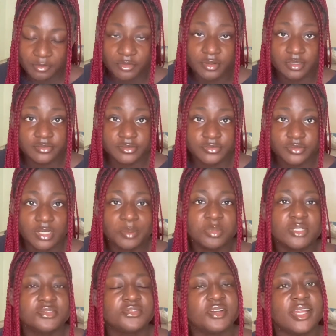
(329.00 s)
grateful for. I'm
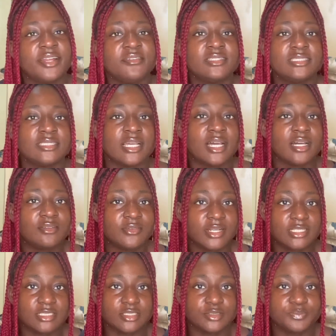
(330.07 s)
grateful for everything I have right
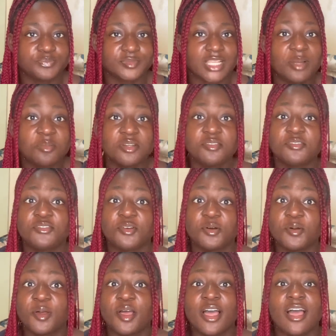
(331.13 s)
now. I'm grateful
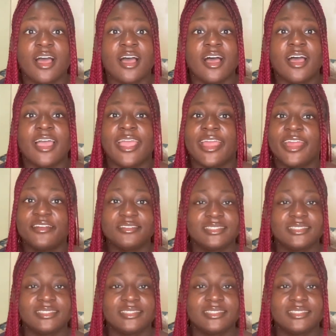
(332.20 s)
for my